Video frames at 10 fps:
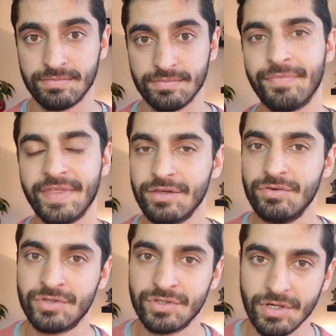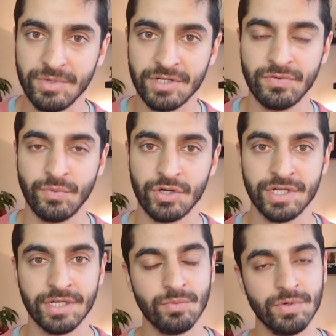Thank you so much for
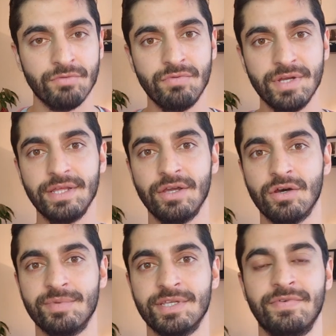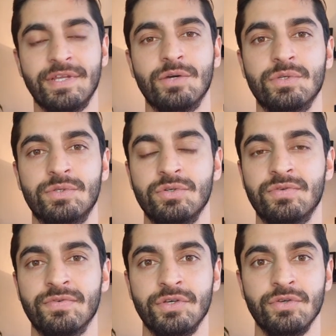watching. We really hope this video was
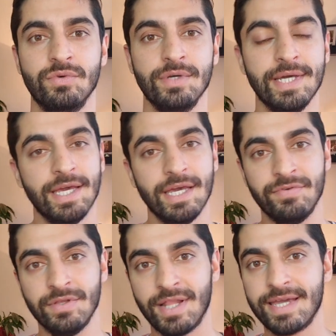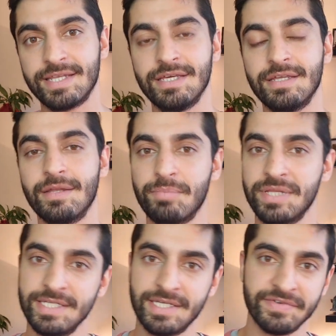useful for you. If you liked it,
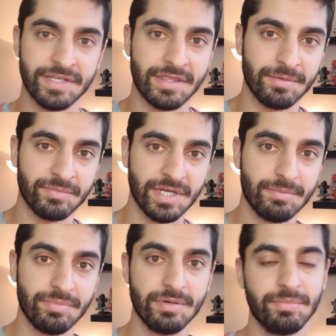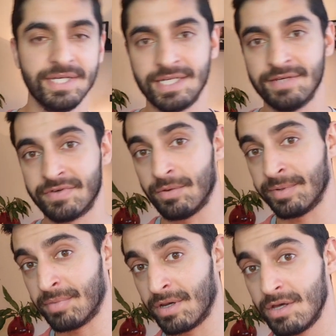please give us a thumbs up. Please leave a
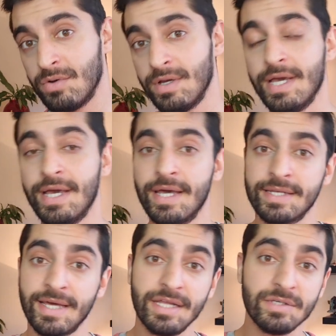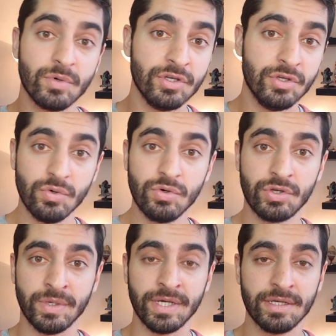comment below. Tell us what you're
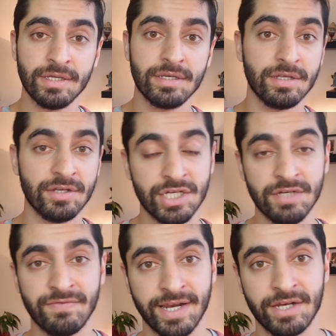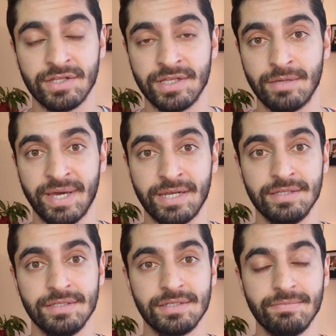doing to achieve financial
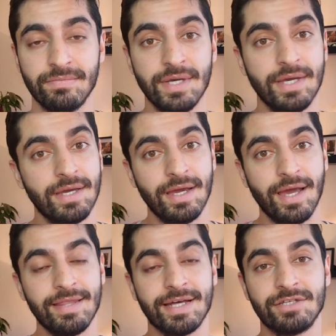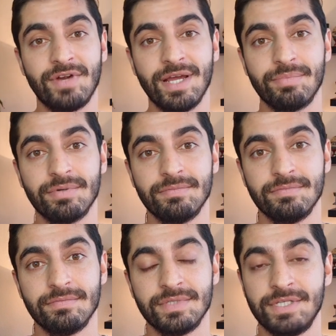independence. And that's a wrap.
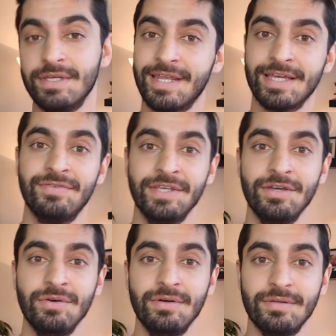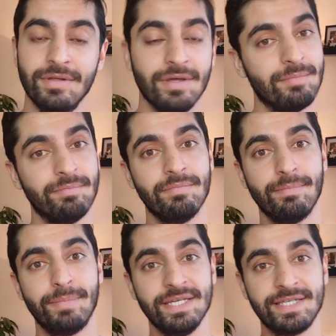See you in the next video.
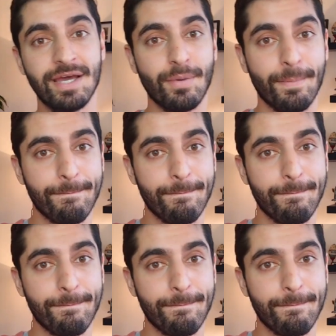Peace out.